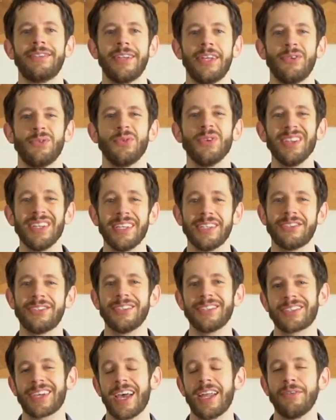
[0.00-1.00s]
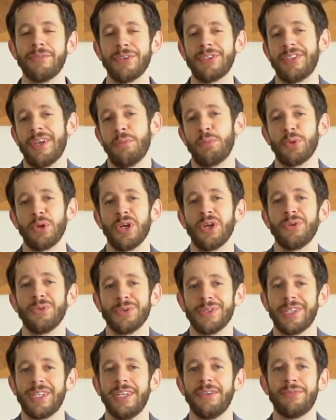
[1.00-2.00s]
And really it's just kind of a temporary
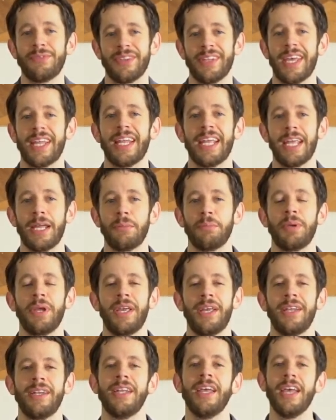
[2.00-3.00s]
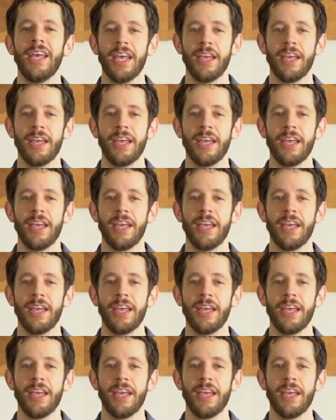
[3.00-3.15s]
relief of that hand pain.